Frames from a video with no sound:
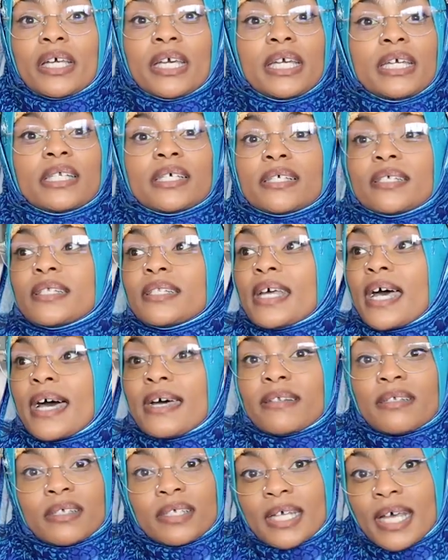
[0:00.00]
he does
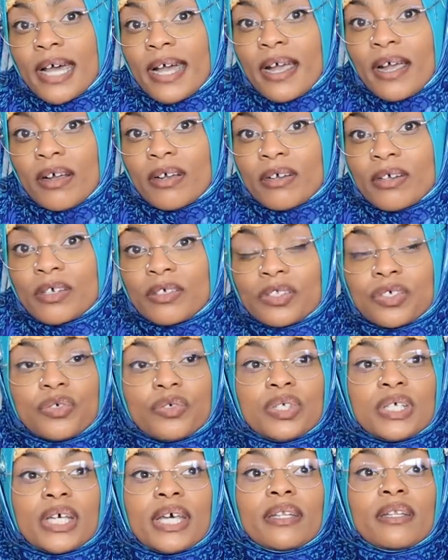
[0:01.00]
not desire
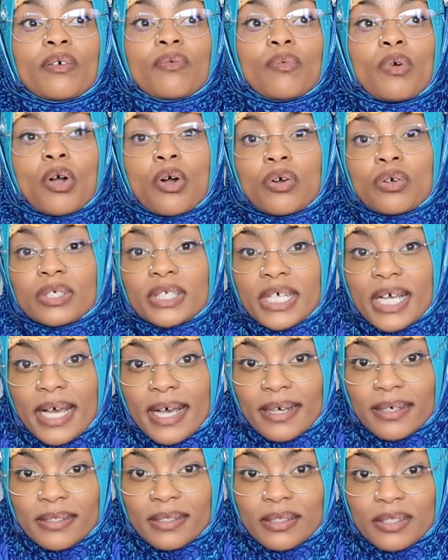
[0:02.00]
to send the wrong
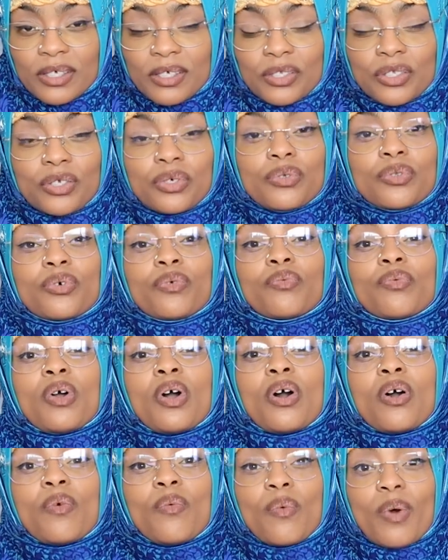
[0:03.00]
text to the
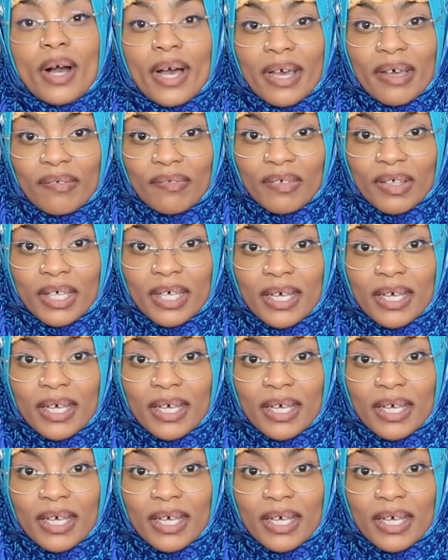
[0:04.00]
wrong wife